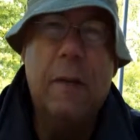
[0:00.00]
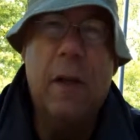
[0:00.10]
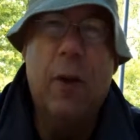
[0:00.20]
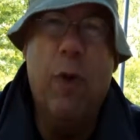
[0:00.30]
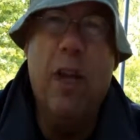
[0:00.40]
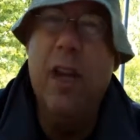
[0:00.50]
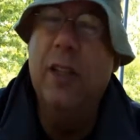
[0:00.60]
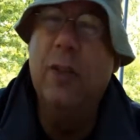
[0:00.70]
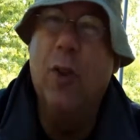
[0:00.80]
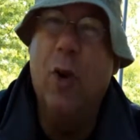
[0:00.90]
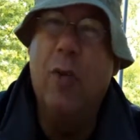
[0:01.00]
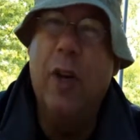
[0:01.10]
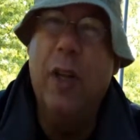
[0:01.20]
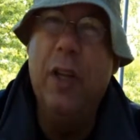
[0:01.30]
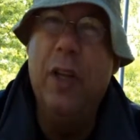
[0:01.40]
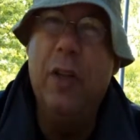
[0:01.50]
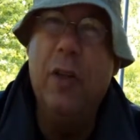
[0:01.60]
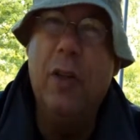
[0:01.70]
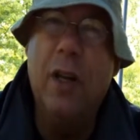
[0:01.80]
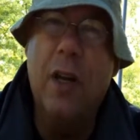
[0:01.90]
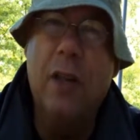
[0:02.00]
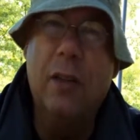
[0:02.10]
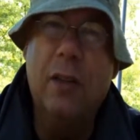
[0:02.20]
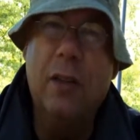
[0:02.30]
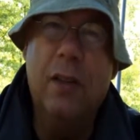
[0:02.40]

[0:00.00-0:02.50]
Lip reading: What kind of stove are you going to cook on?